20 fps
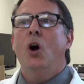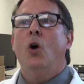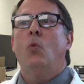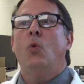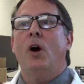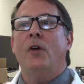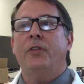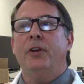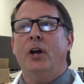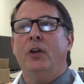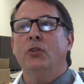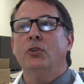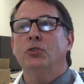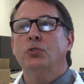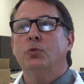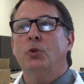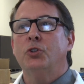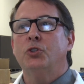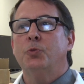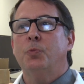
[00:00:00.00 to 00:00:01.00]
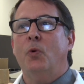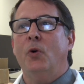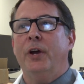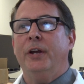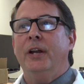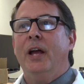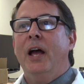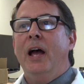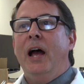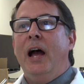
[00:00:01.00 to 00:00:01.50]
while the other switch
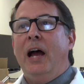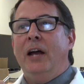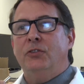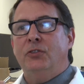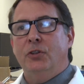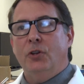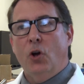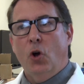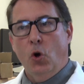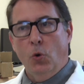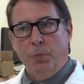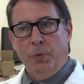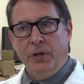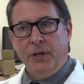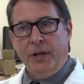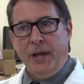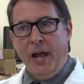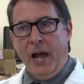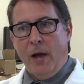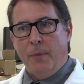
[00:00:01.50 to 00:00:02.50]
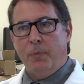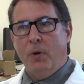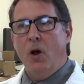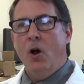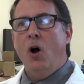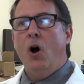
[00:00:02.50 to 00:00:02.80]
point has an open gap.